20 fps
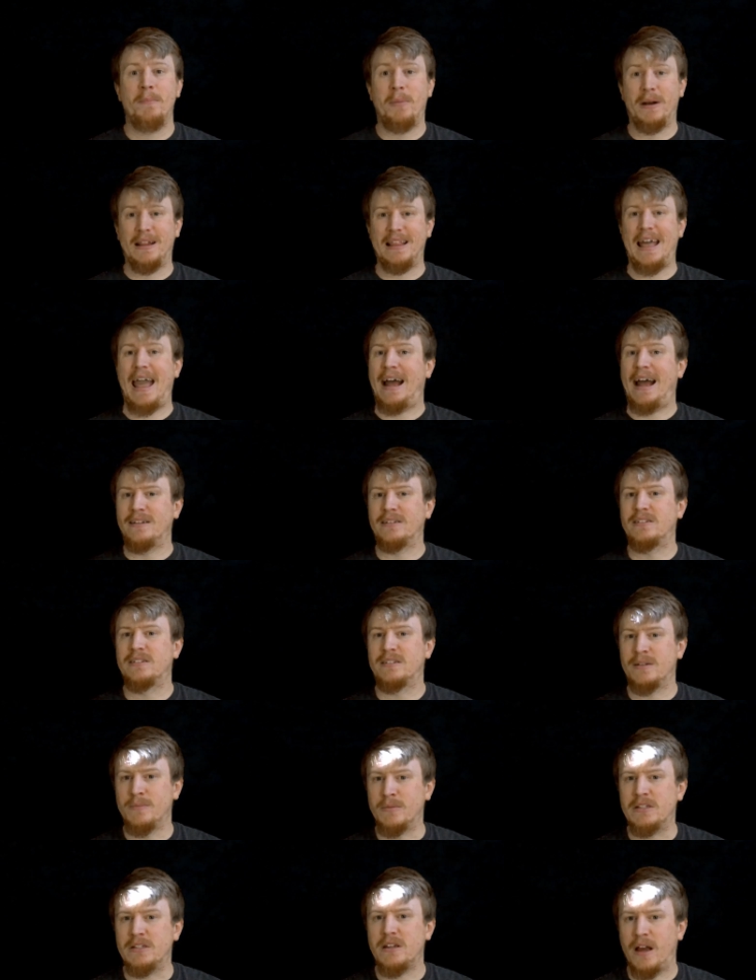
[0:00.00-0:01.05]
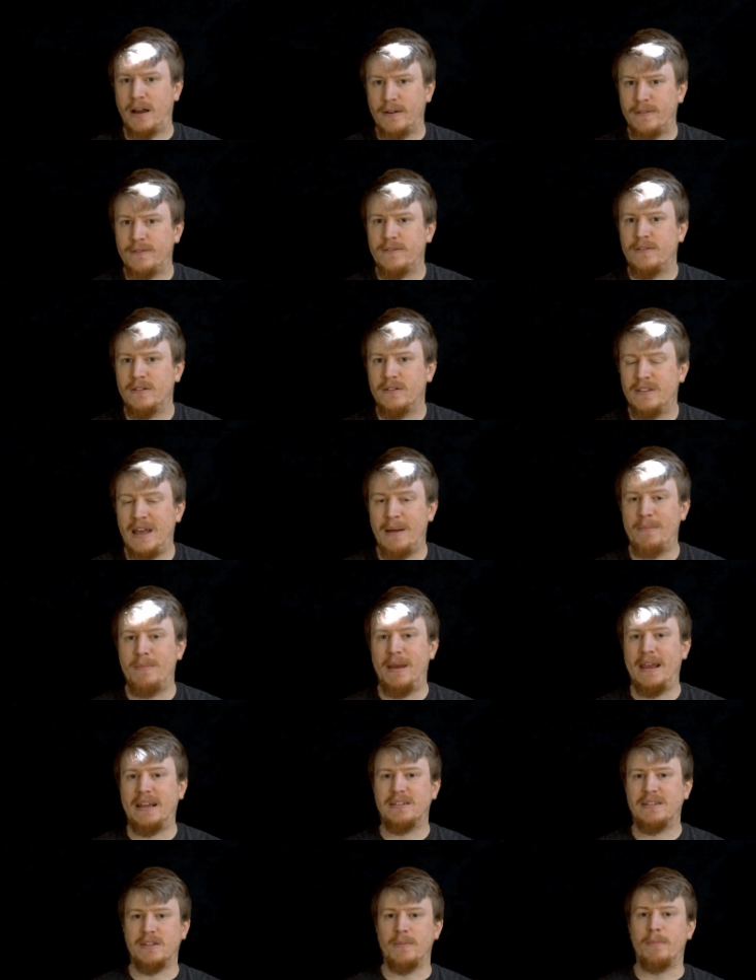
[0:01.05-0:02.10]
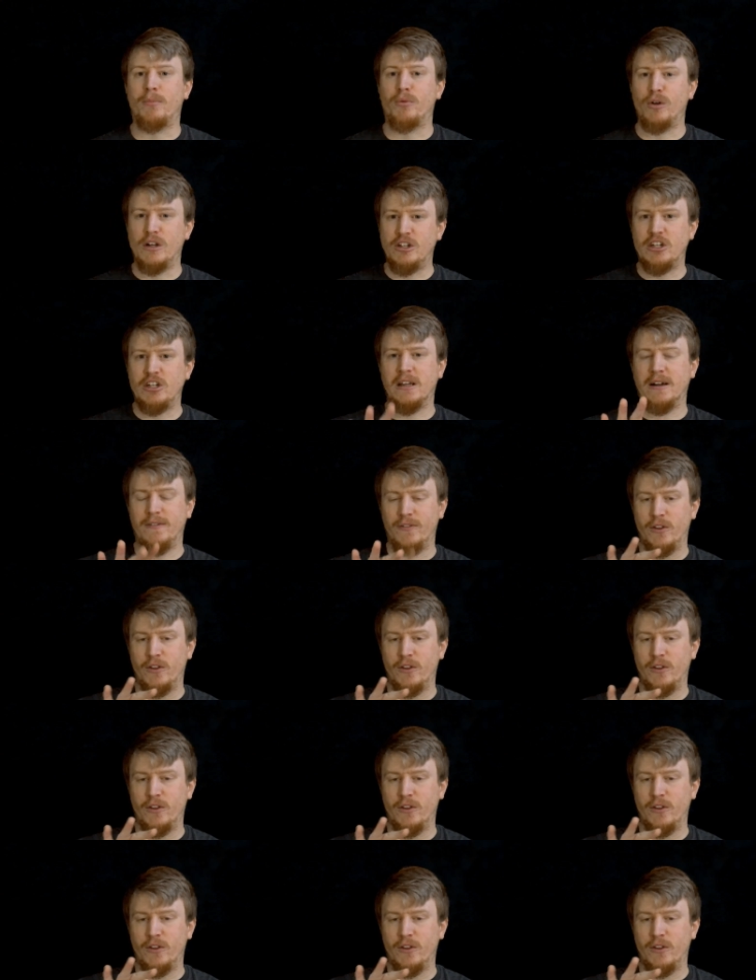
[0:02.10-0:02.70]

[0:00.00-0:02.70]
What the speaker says: but it adds some stuff that makes the bridging